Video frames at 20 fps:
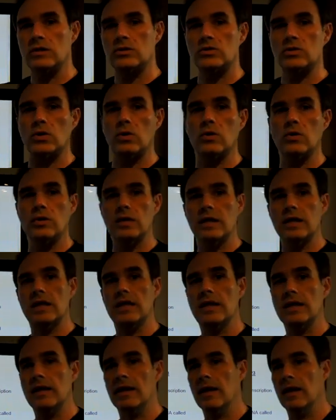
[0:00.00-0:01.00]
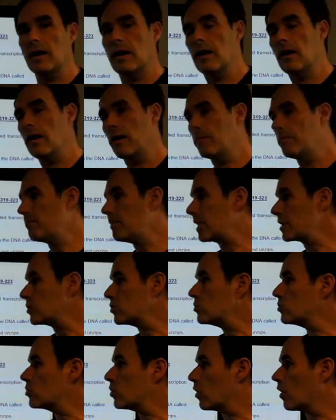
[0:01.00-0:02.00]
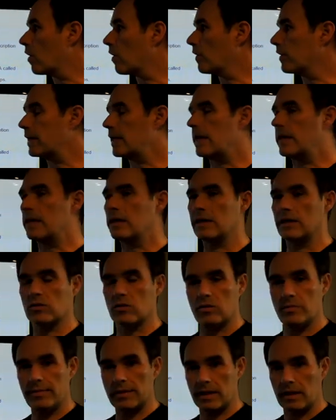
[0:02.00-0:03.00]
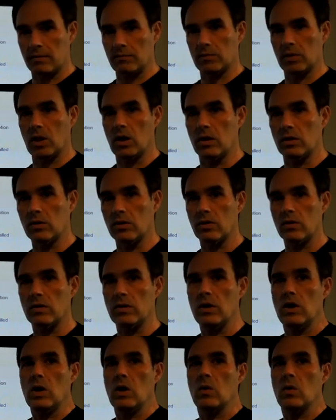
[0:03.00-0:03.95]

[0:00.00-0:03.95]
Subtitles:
So the messenger RNA is going to become longer